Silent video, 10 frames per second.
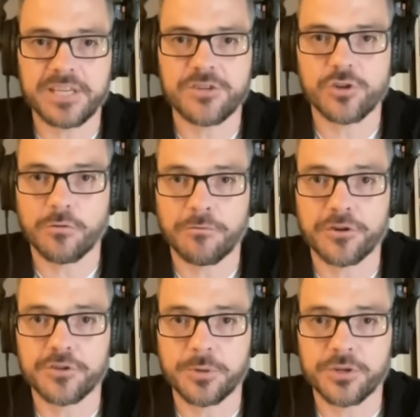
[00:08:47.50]
drone,
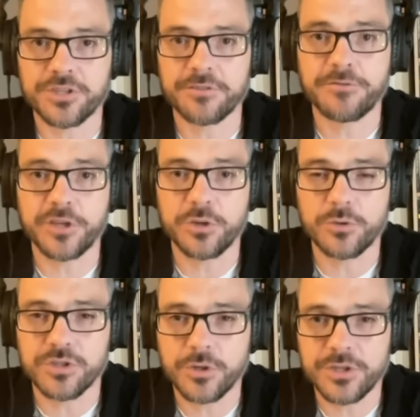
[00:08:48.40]
first person view.
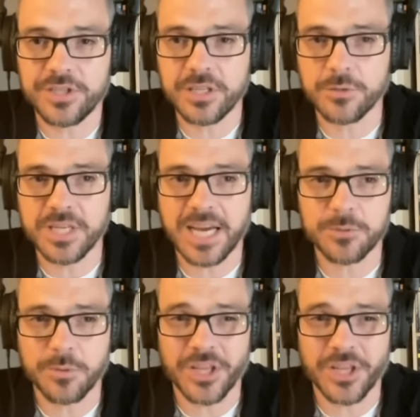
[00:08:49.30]
So you see those guys with the